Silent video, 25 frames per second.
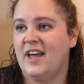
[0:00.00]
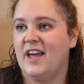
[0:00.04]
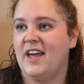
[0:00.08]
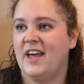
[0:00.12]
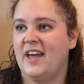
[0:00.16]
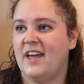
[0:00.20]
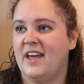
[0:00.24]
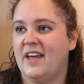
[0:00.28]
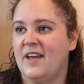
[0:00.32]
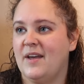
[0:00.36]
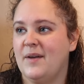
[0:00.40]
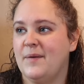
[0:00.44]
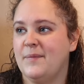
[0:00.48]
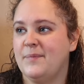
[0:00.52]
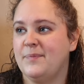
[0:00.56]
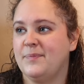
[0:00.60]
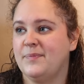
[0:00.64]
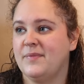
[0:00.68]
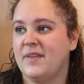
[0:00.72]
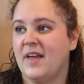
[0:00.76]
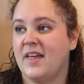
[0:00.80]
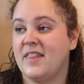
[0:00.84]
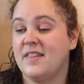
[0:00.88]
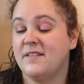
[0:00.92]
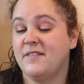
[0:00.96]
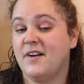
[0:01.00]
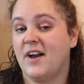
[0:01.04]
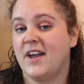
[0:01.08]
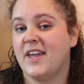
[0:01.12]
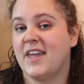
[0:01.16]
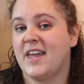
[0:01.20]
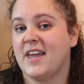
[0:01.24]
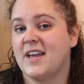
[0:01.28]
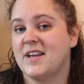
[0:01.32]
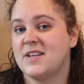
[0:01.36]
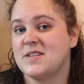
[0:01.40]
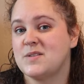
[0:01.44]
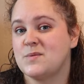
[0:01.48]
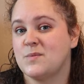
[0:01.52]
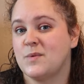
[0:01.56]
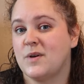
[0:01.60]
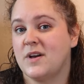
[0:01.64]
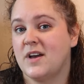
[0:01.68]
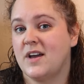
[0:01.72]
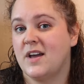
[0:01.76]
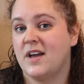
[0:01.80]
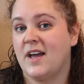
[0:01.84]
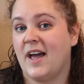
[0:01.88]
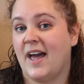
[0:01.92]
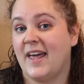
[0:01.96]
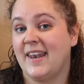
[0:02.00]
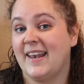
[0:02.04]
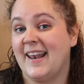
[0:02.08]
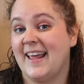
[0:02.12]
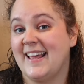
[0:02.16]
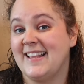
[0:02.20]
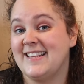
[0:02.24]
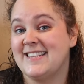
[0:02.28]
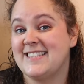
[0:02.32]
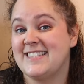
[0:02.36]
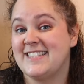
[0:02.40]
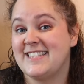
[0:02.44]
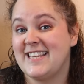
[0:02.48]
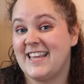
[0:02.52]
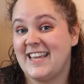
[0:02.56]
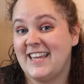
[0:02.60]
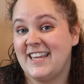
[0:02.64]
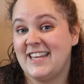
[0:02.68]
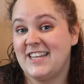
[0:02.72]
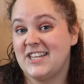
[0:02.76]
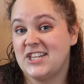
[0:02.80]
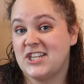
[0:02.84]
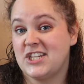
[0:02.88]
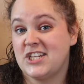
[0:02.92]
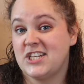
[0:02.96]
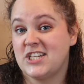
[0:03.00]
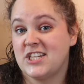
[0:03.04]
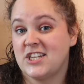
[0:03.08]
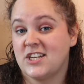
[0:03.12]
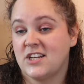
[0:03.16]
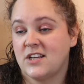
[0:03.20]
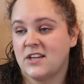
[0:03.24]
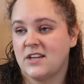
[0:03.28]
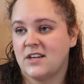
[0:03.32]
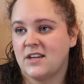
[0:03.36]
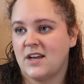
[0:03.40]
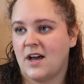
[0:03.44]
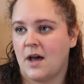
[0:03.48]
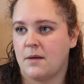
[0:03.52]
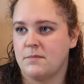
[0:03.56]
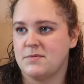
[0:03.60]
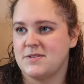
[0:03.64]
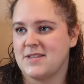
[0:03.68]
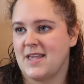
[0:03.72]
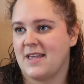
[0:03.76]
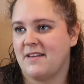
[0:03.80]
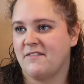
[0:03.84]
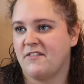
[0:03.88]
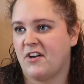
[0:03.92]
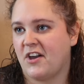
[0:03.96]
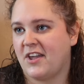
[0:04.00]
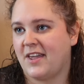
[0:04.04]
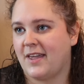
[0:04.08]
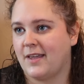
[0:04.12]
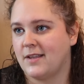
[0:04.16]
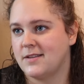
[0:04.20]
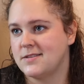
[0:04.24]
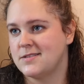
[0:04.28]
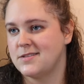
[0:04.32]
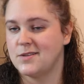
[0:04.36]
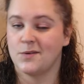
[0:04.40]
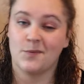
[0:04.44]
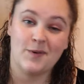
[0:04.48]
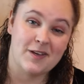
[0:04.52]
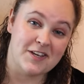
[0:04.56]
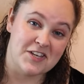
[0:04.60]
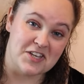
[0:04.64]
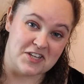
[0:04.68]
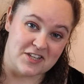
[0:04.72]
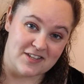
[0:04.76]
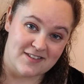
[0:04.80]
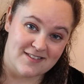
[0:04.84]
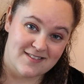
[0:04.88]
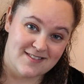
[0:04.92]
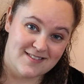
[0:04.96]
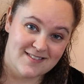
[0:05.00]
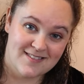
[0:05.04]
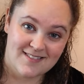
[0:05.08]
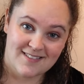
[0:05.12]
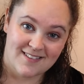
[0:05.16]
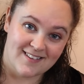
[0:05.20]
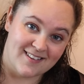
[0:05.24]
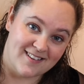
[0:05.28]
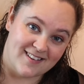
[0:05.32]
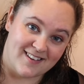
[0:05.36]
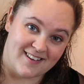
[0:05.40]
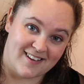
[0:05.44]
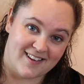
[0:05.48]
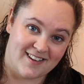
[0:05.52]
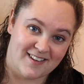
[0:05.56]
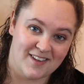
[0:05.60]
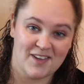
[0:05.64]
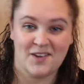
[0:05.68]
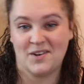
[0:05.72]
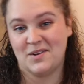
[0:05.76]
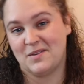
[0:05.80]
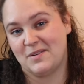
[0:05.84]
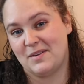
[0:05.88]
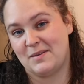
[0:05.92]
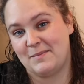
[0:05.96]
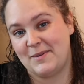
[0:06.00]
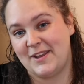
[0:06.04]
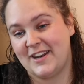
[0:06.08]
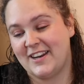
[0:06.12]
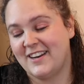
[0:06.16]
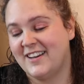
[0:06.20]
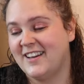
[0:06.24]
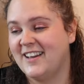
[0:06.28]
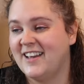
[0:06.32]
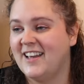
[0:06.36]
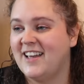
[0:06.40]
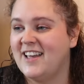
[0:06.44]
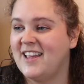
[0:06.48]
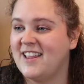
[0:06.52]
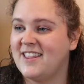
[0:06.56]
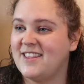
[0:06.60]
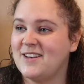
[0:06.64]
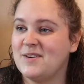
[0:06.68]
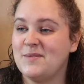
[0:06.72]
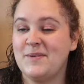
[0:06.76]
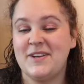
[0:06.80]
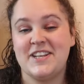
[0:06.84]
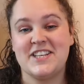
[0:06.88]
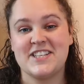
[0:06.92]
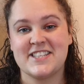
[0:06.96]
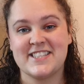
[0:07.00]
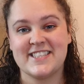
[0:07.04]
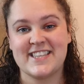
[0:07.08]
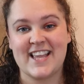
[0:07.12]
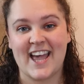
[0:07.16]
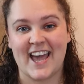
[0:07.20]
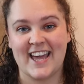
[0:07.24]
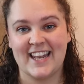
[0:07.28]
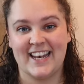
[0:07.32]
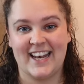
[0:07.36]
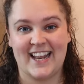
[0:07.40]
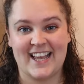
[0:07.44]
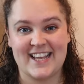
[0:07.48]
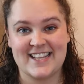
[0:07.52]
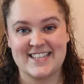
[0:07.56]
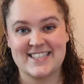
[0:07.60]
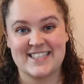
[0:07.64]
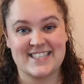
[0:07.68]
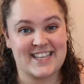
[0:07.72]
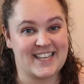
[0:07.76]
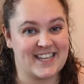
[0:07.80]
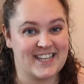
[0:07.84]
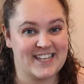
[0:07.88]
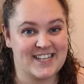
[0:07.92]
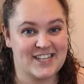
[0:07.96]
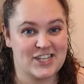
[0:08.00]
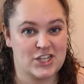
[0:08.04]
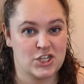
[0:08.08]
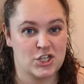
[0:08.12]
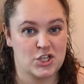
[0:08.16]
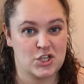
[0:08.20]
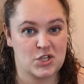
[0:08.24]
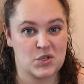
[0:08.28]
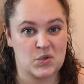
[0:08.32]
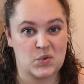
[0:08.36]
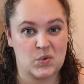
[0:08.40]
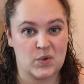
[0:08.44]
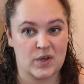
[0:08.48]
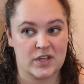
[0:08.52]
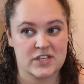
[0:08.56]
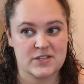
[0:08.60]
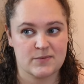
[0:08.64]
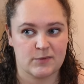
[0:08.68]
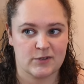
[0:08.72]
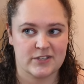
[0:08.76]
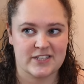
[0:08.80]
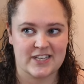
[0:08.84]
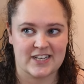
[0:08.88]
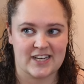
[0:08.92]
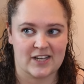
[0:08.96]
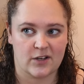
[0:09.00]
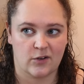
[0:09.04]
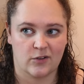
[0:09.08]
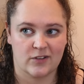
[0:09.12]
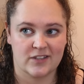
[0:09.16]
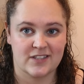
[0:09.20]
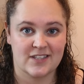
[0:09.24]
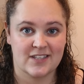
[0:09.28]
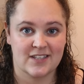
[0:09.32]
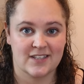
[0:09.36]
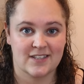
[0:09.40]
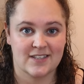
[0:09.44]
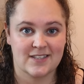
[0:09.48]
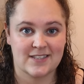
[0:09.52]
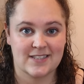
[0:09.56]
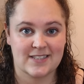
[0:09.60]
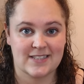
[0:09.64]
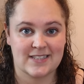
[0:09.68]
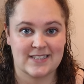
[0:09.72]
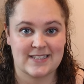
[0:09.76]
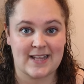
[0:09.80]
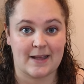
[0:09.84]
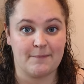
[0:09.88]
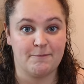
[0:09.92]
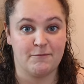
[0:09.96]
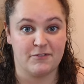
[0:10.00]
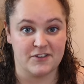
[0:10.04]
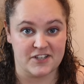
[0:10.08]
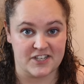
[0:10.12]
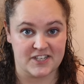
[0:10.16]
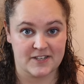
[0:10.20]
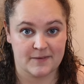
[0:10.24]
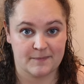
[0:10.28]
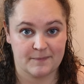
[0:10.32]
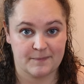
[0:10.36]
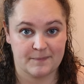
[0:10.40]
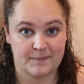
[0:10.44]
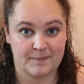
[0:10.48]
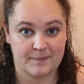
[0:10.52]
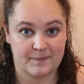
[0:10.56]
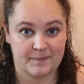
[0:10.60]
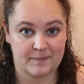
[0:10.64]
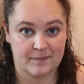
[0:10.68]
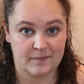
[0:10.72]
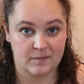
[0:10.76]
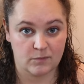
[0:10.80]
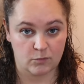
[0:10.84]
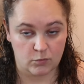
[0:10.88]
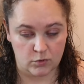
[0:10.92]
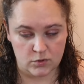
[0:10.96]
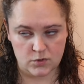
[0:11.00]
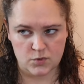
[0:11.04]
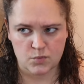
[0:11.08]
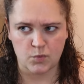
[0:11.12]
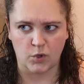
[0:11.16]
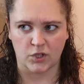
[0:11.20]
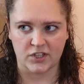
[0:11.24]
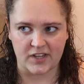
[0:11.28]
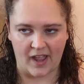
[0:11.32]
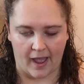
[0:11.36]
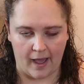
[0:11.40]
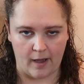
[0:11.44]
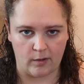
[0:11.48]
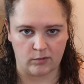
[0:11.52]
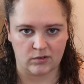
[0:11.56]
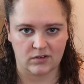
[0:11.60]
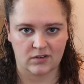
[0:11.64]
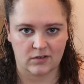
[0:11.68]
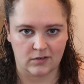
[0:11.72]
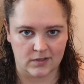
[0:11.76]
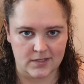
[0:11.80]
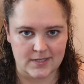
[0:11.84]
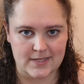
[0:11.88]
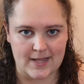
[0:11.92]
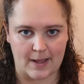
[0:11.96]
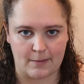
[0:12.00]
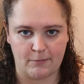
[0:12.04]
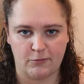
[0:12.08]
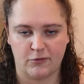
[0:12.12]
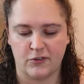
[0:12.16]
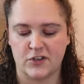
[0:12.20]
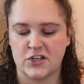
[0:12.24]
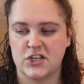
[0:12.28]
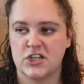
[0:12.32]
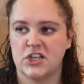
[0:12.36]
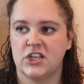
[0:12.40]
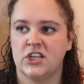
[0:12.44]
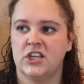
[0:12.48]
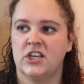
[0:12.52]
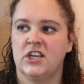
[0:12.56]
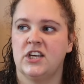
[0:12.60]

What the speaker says: And the Vikings had laid siege. I'm saying Vikings, Norwegians, you know what I mean. The Norwegians had laid siege to a small city called Stamford, a small town called Stamford.